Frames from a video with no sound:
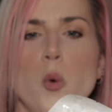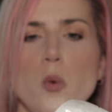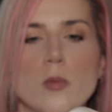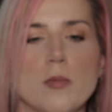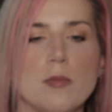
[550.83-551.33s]

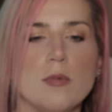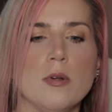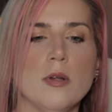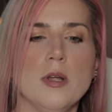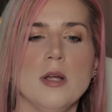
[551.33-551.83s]
Oh,
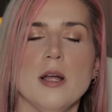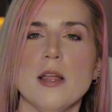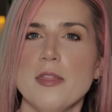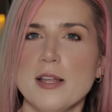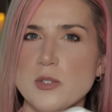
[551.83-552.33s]

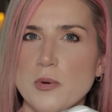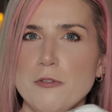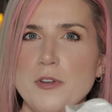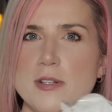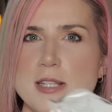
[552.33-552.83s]
this
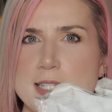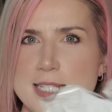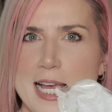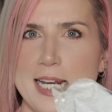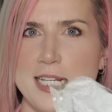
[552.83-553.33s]
one feels a
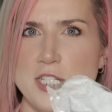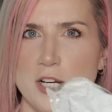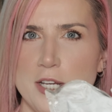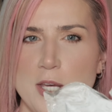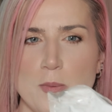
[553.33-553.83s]
slightly
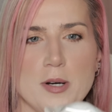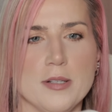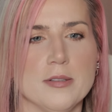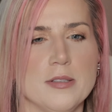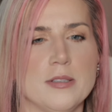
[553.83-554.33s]
chunky
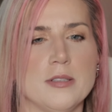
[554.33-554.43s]
one.